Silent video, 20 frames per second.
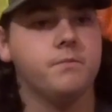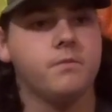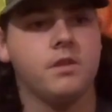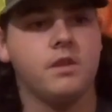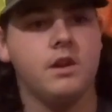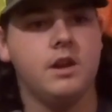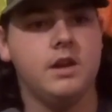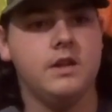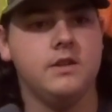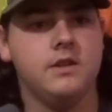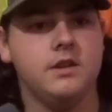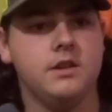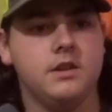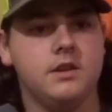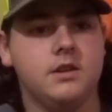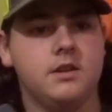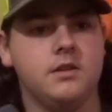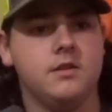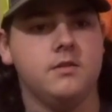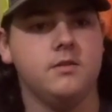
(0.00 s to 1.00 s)
and
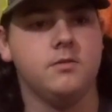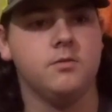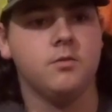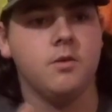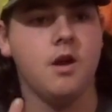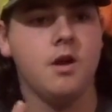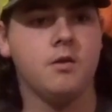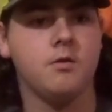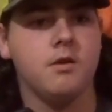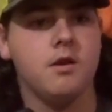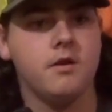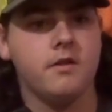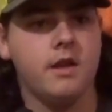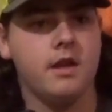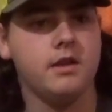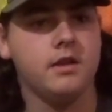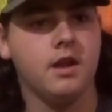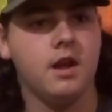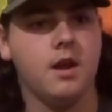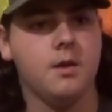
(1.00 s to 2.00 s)
then right around
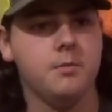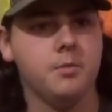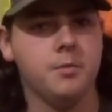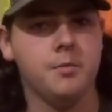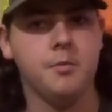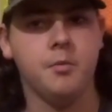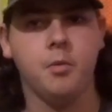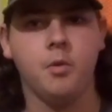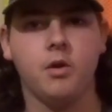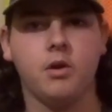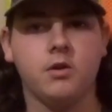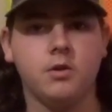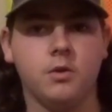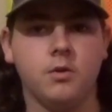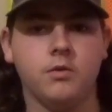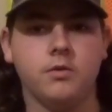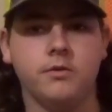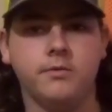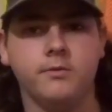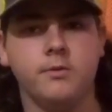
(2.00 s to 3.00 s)
that time we'll be working
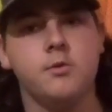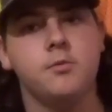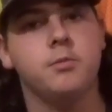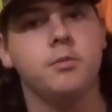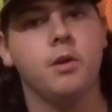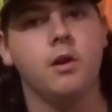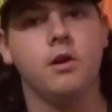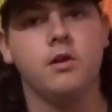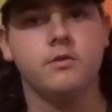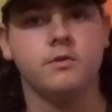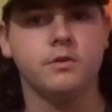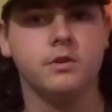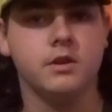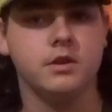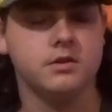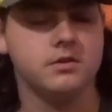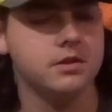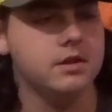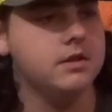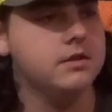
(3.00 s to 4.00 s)
on the food plots for
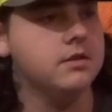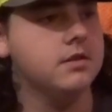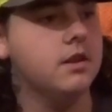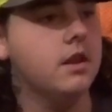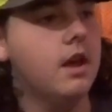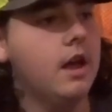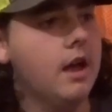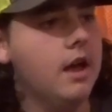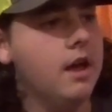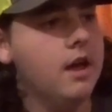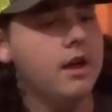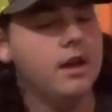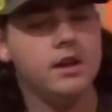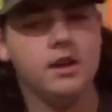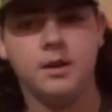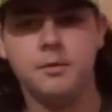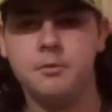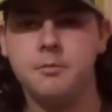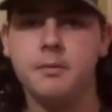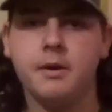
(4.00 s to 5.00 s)
deer season.
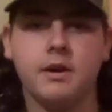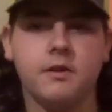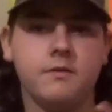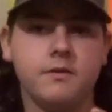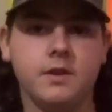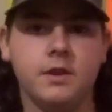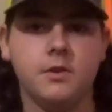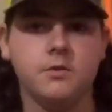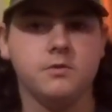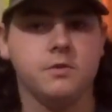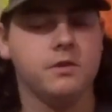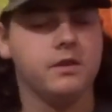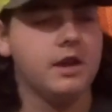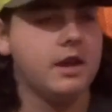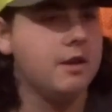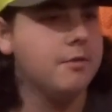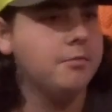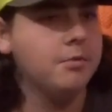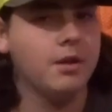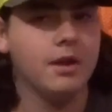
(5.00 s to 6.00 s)
And I'll be making videos on
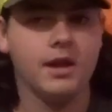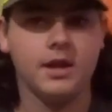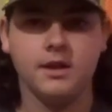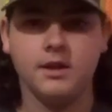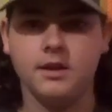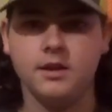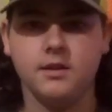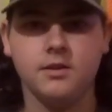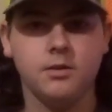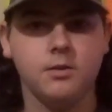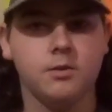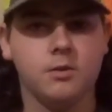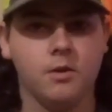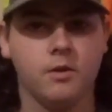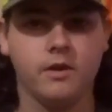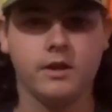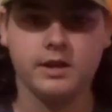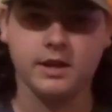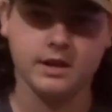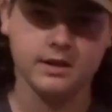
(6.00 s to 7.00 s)
that, planting it, doing
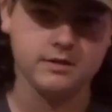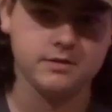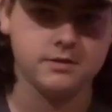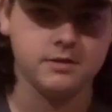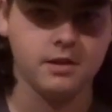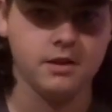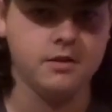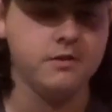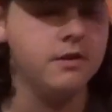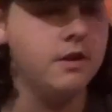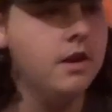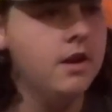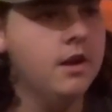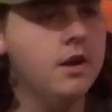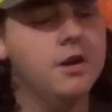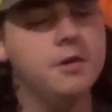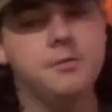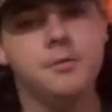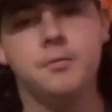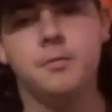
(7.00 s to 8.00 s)
all that kind of stuff.
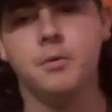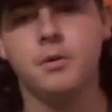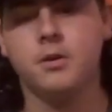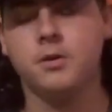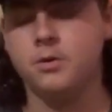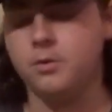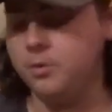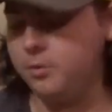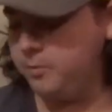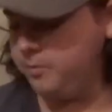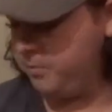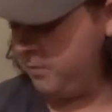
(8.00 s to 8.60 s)
It'll be pretty cool.